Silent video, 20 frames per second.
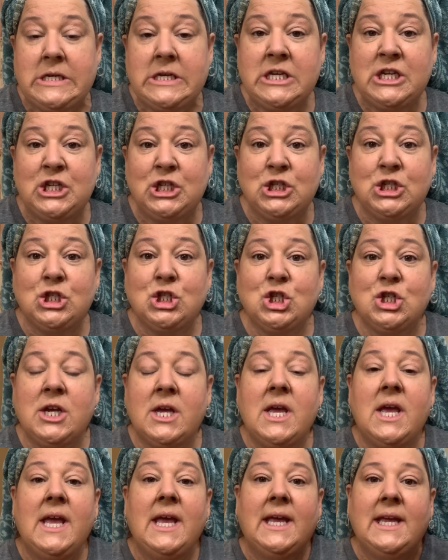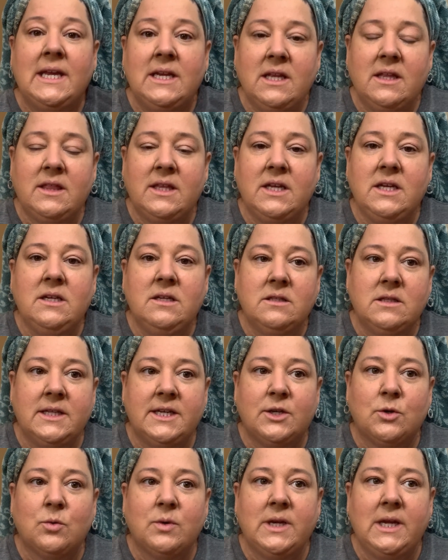age, anything
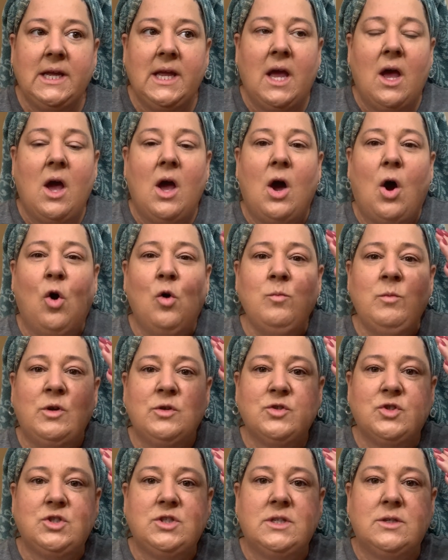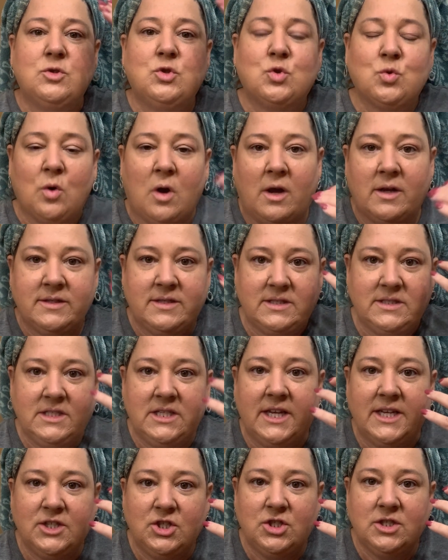glittery almost draws
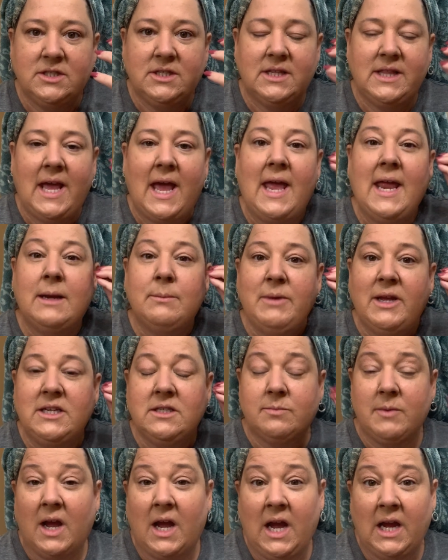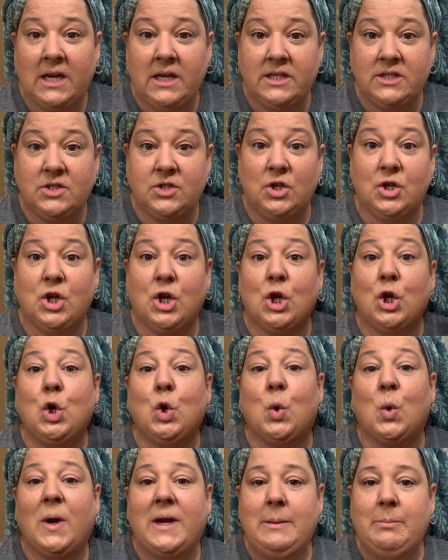attention to that and makes my eyelids look
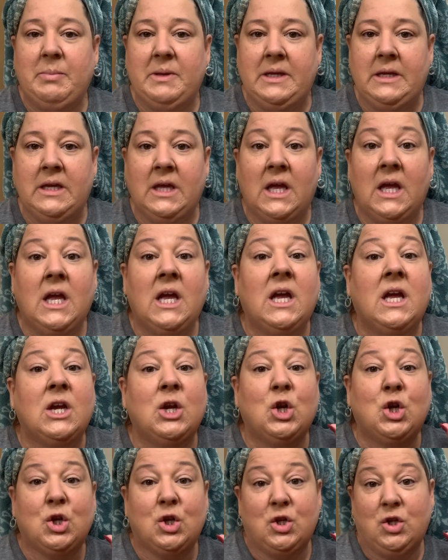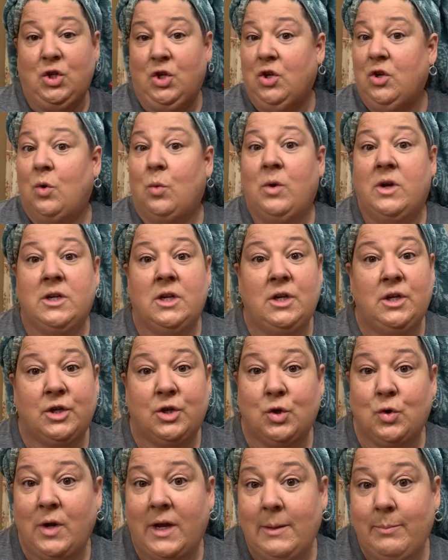crepey. You don't want to
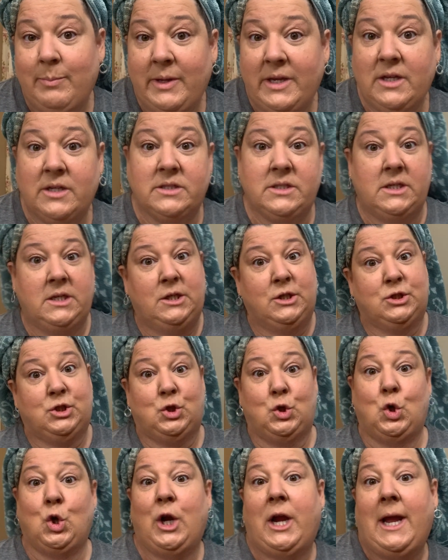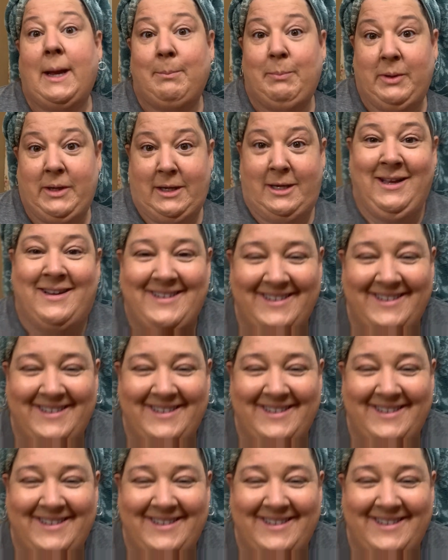look crepey because it looks crappy.